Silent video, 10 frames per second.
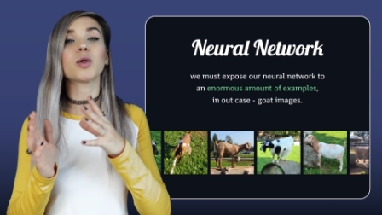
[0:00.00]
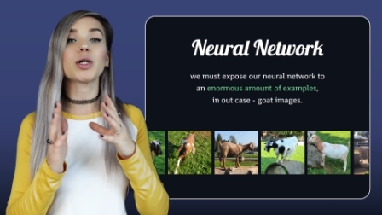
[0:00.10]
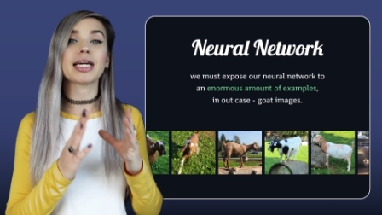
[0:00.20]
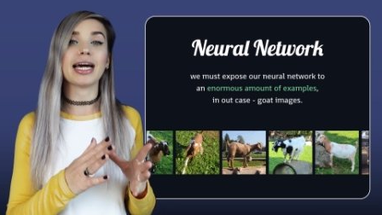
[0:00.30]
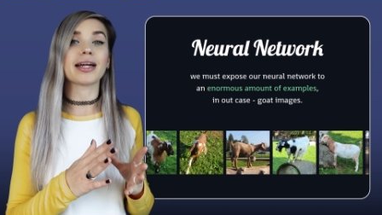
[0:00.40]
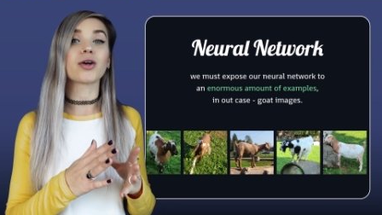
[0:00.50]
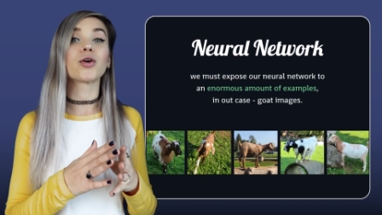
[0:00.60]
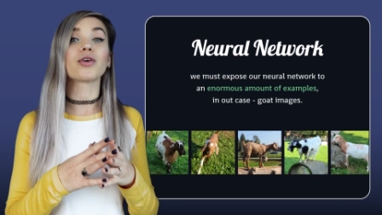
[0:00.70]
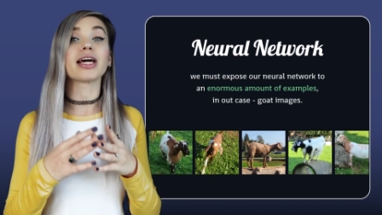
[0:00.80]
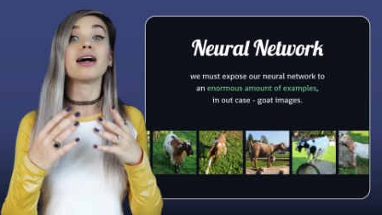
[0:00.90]
or
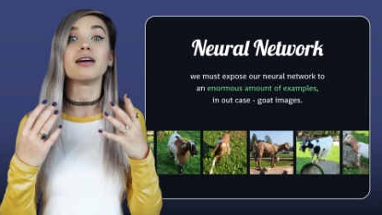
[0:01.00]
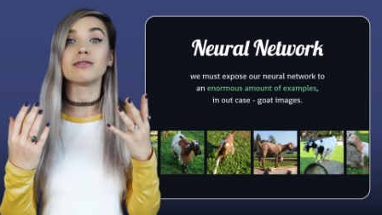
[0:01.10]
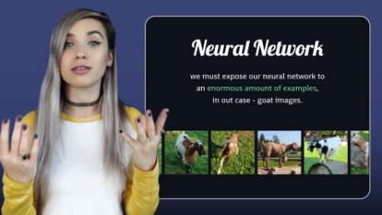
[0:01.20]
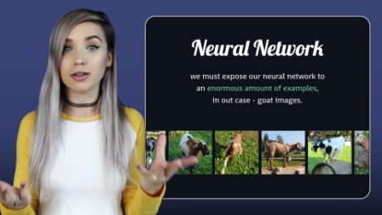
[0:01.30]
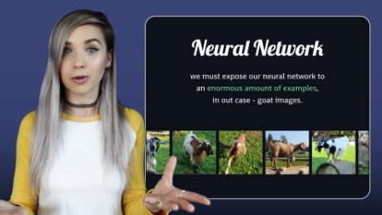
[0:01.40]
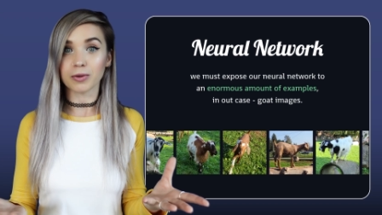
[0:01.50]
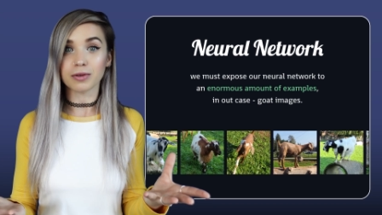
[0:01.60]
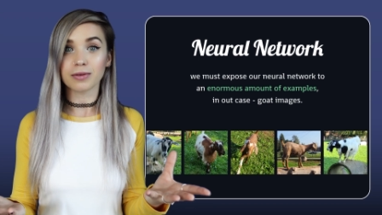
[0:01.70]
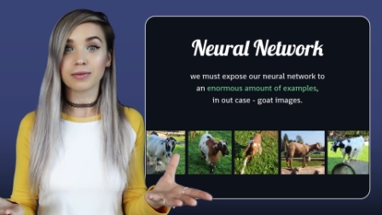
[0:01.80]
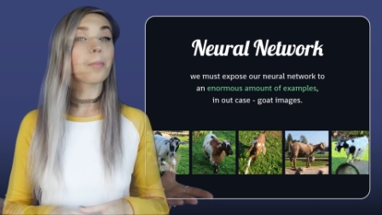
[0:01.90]
category of goat.